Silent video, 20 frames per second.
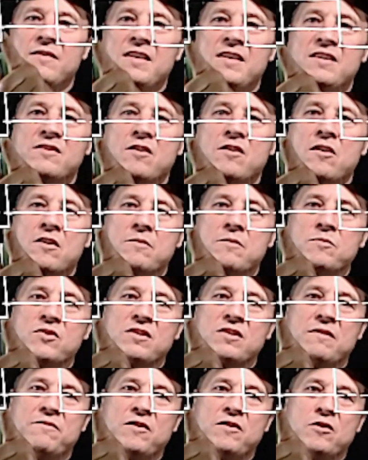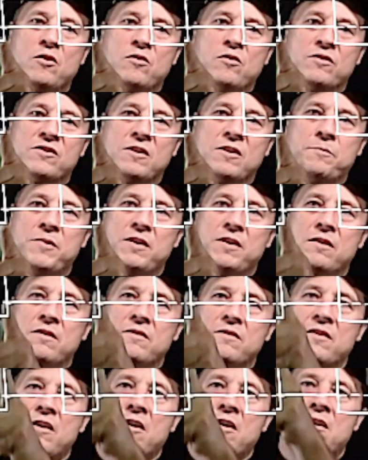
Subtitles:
these arms, if you notice up here, the